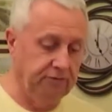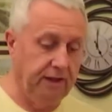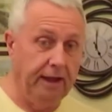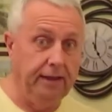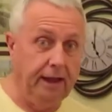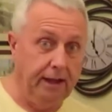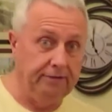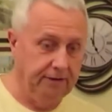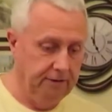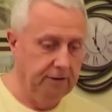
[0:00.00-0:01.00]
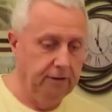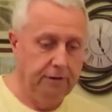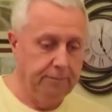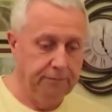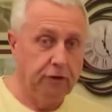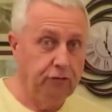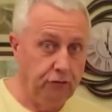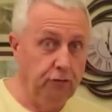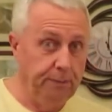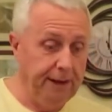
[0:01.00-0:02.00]
like that,
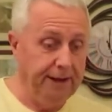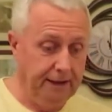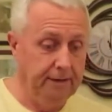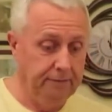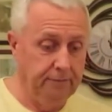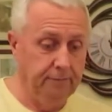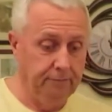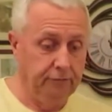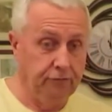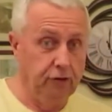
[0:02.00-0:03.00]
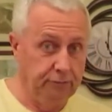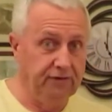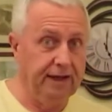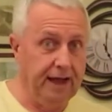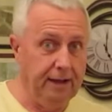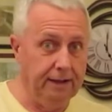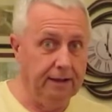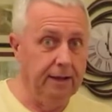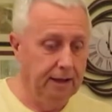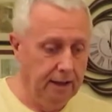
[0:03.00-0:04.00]
2 big scoops of garlic,
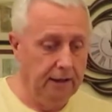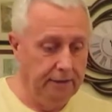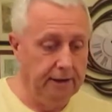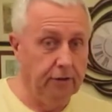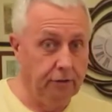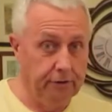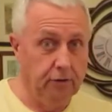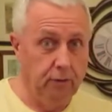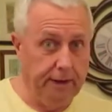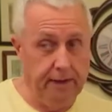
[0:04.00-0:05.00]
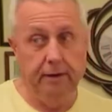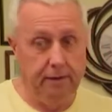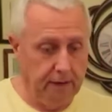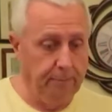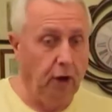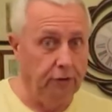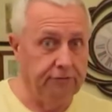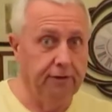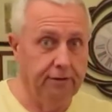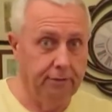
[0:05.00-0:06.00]
and they're going to go in the
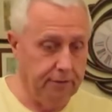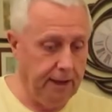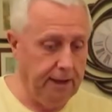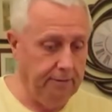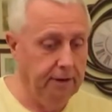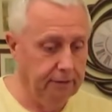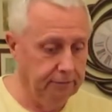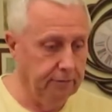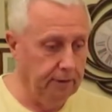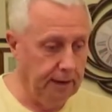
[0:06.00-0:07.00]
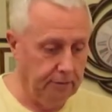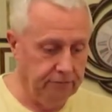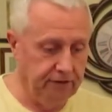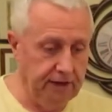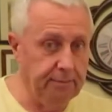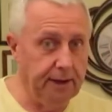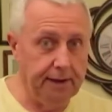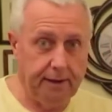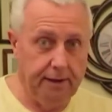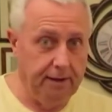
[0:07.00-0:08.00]
pot. Okay? So I'll see you
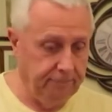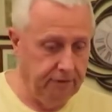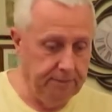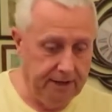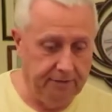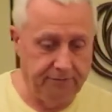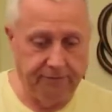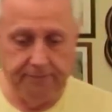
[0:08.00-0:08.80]
back in a few minutes.